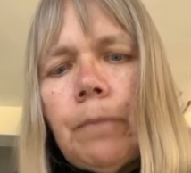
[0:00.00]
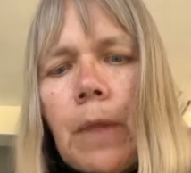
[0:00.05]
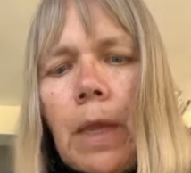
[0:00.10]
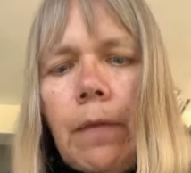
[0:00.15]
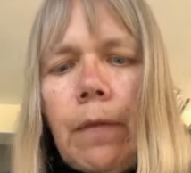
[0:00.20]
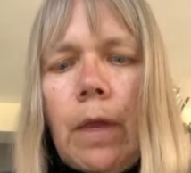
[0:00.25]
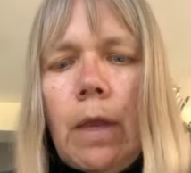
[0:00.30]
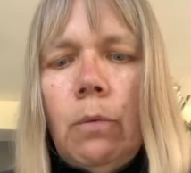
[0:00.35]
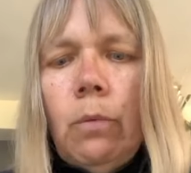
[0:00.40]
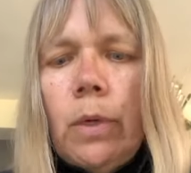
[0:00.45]

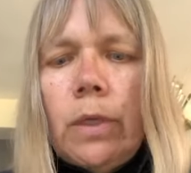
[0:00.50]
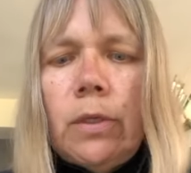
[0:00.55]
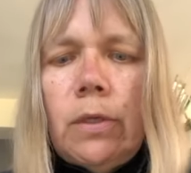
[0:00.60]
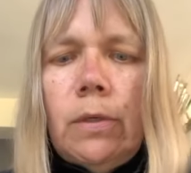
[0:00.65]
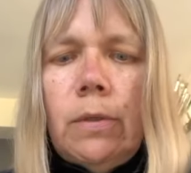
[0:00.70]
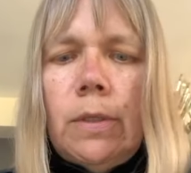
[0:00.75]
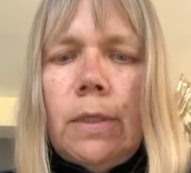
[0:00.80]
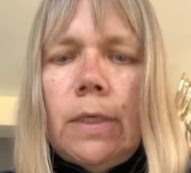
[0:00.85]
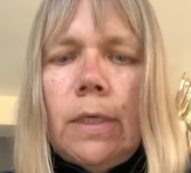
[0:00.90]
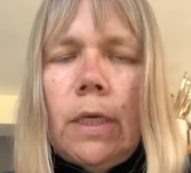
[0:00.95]
And then once
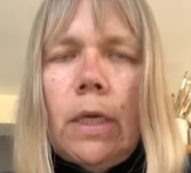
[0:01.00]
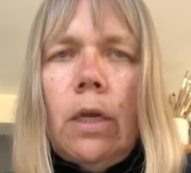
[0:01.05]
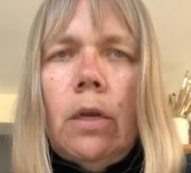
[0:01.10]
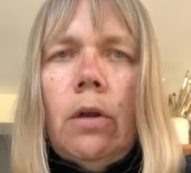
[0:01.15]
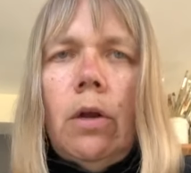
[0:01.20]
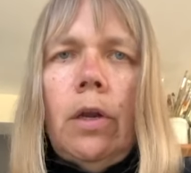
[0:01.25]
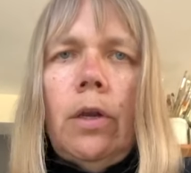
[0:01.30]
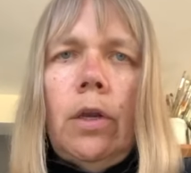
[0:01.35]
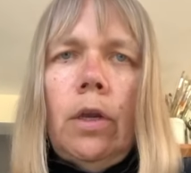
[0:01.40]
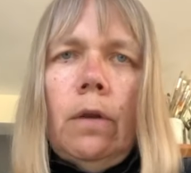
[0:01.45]
you stick it
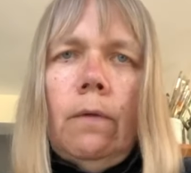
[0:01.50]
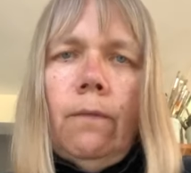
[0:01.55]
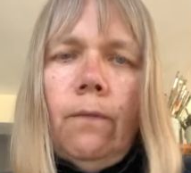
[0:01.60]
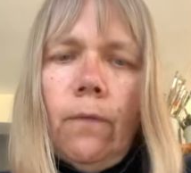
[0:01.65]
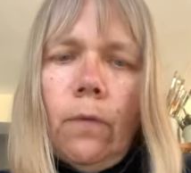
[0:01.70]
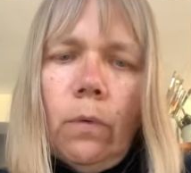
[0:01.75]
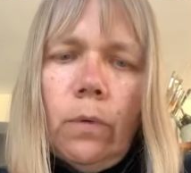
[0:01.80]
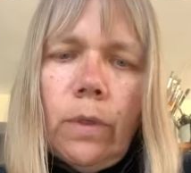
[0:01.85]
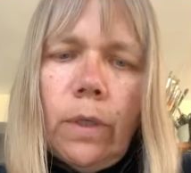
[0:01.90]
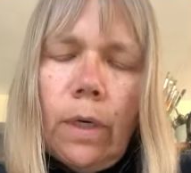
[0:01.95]
on, you can
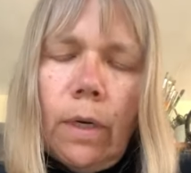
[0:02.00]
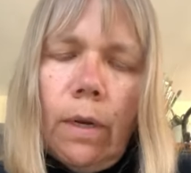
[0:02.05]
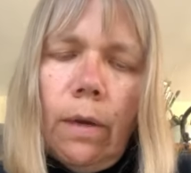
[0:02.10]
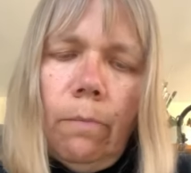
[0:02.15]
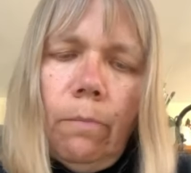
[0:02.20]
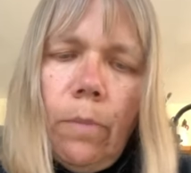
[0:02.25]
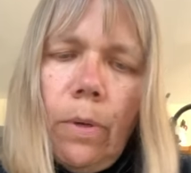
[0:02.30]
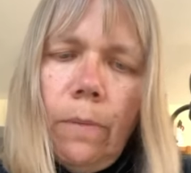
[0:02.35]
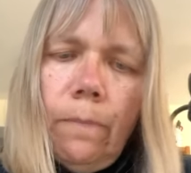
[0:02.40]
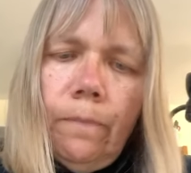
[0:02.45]
fold it
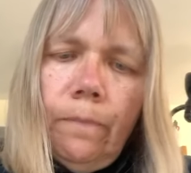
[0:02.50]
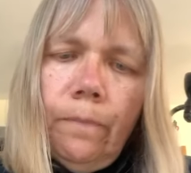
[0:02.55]
up.